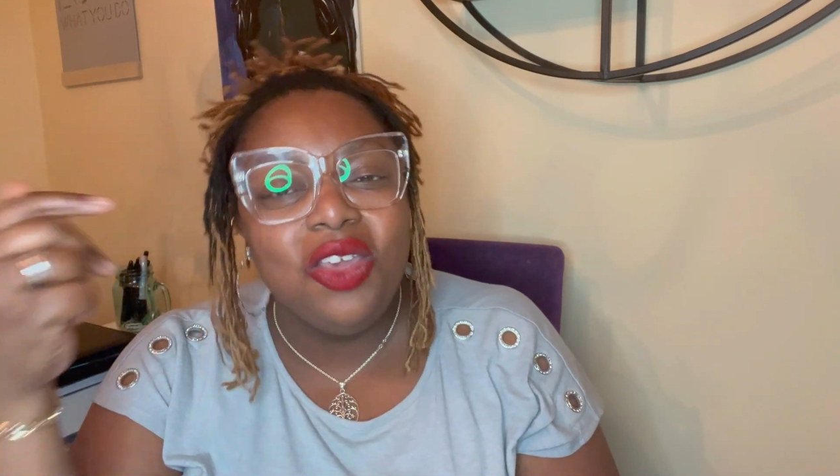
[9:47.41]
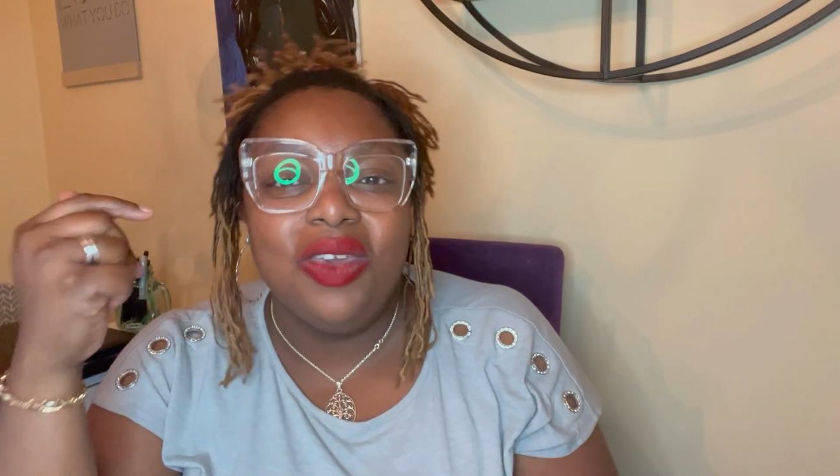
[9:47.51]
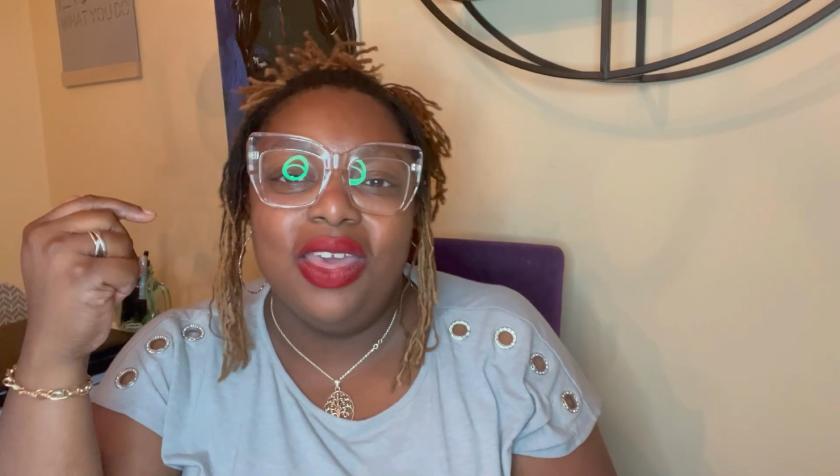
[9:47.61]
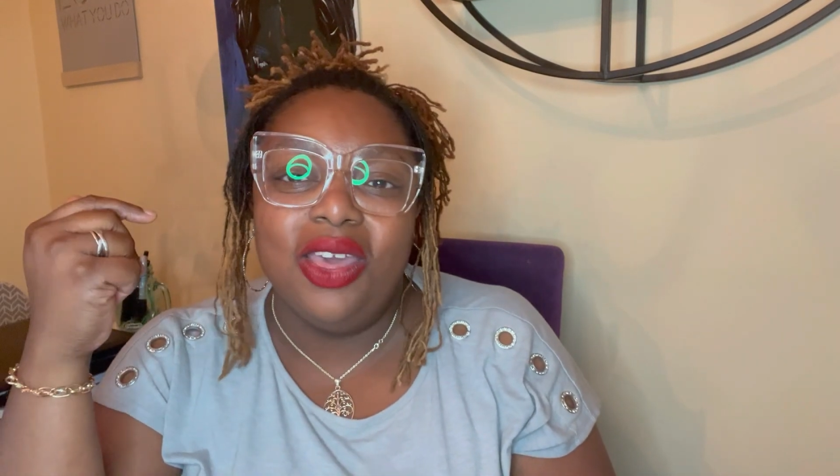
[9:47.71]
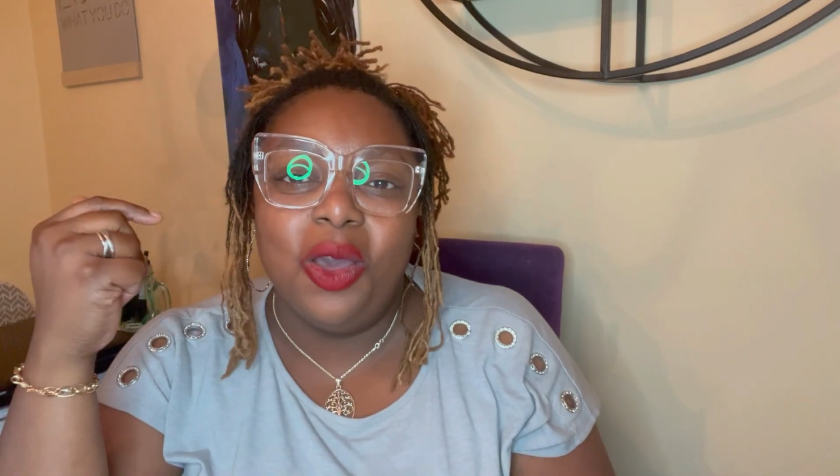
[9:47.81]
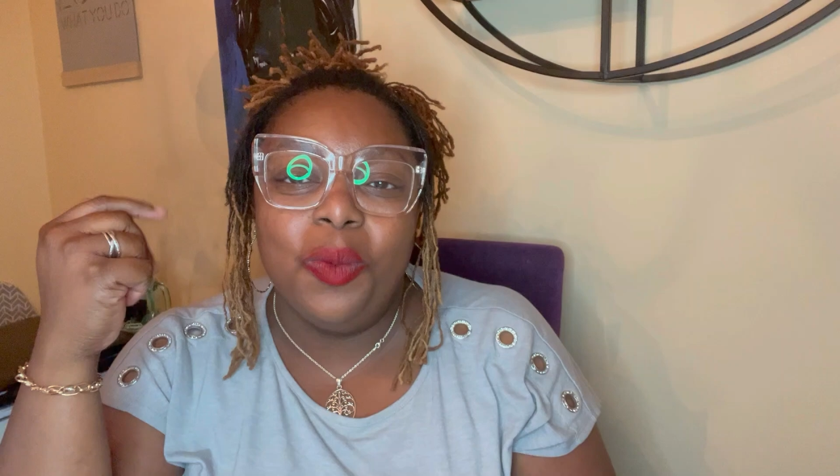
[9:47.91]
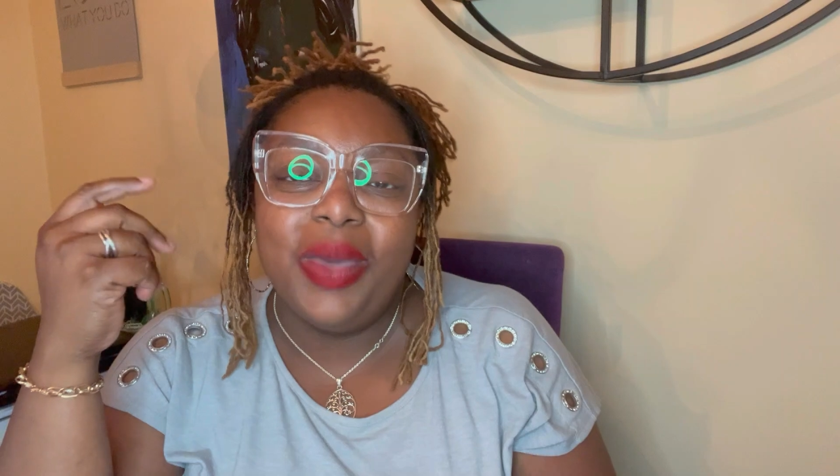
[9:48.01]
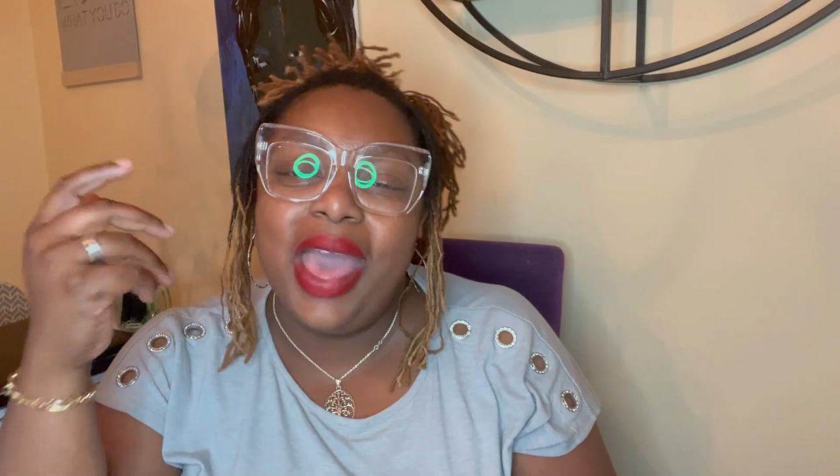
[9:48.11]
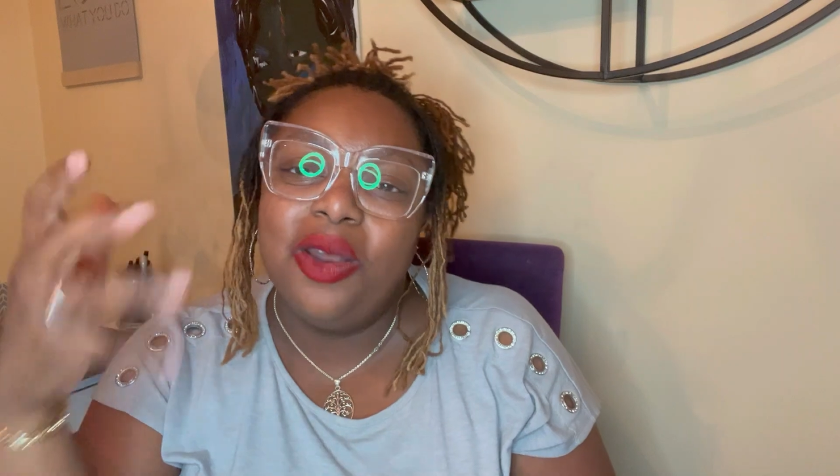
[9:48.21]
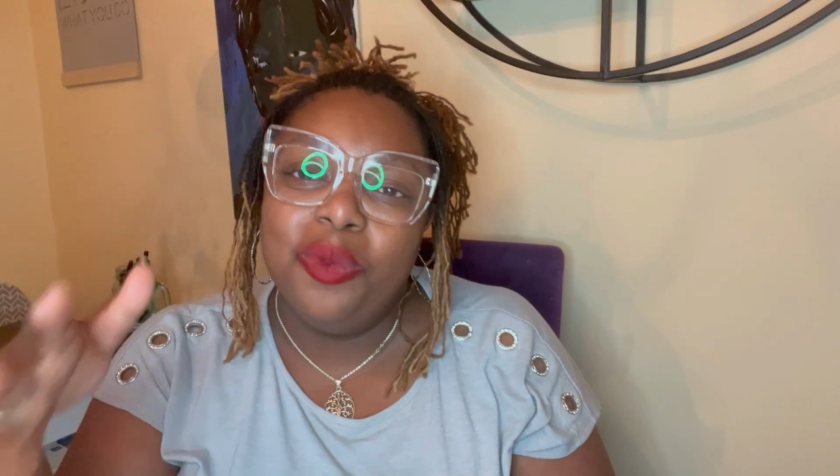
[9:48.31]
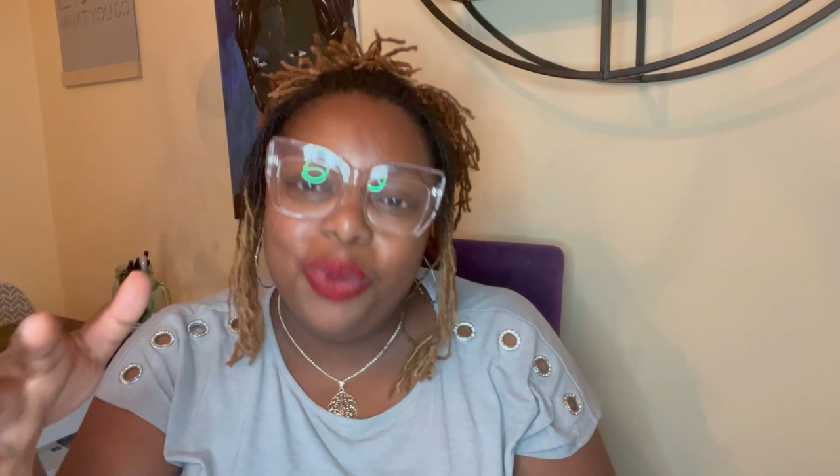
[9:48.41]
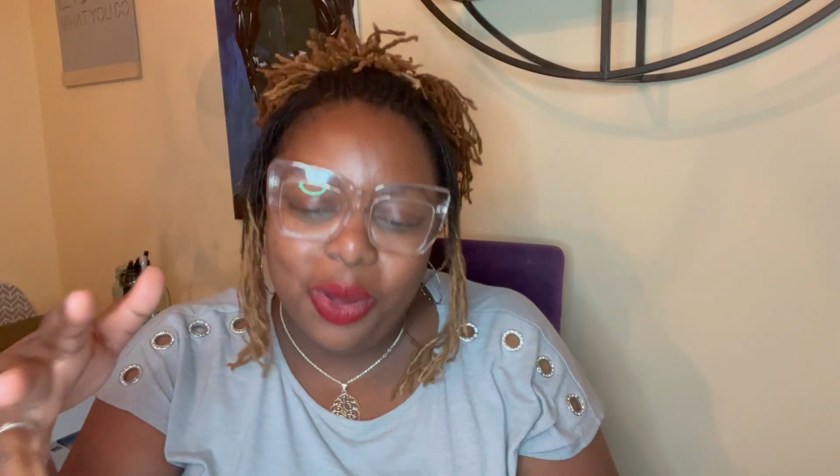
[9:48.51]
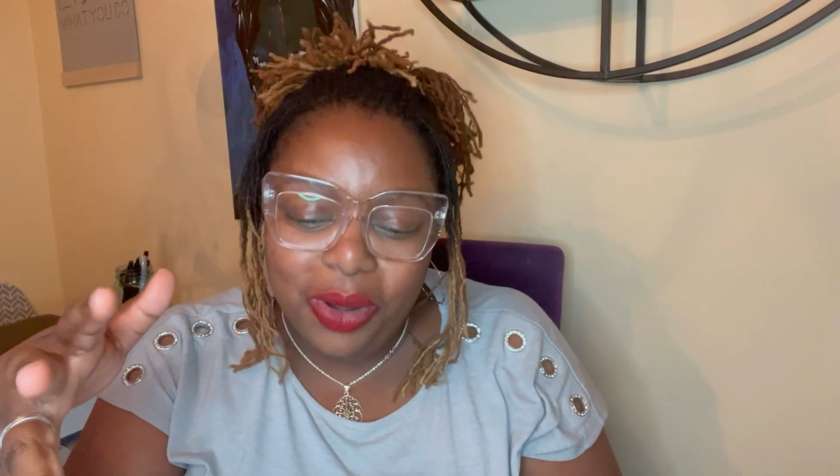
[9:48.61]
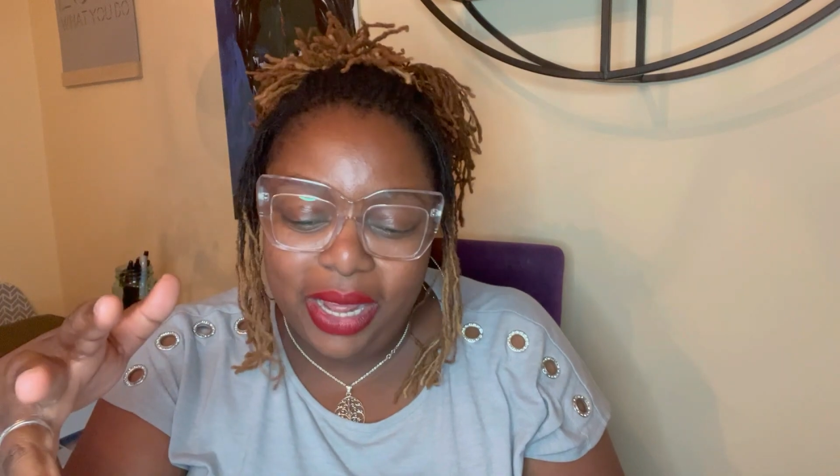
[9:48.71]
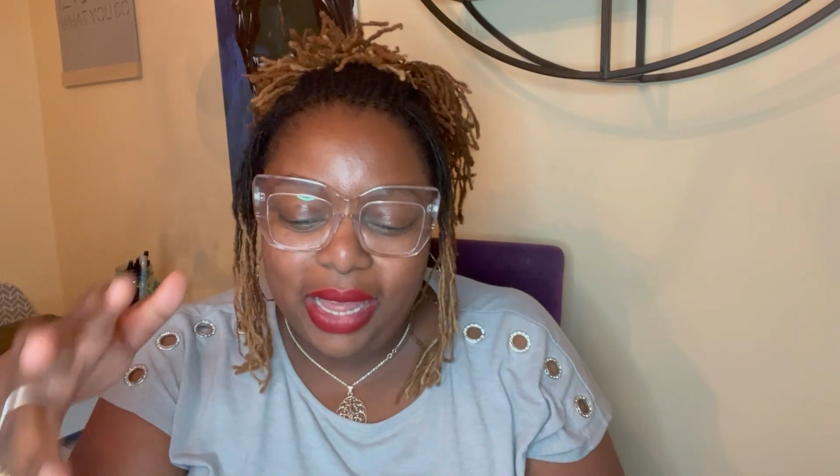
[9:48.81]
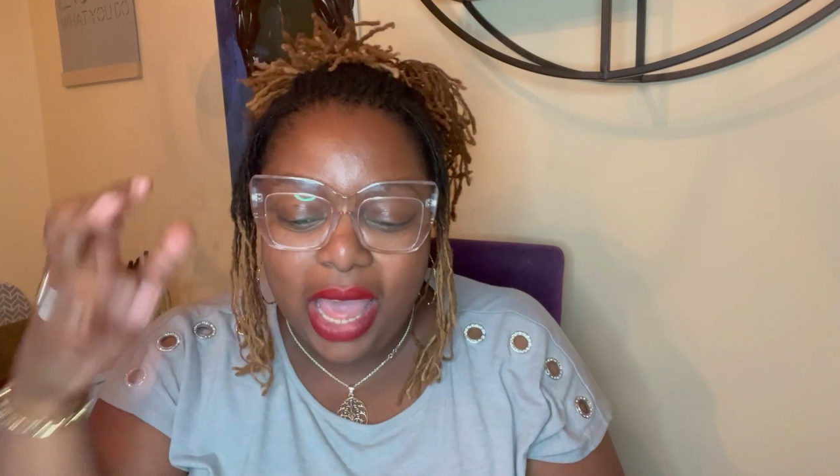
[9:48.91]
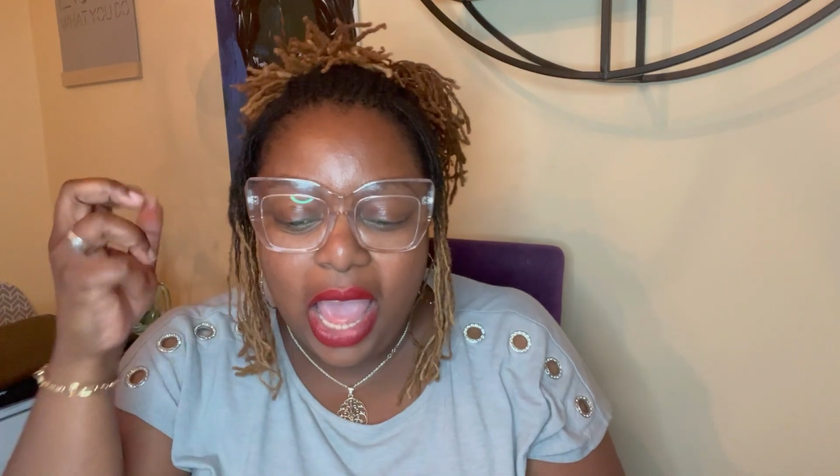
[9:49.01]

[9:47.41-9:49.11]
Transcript: you can go paddle boating,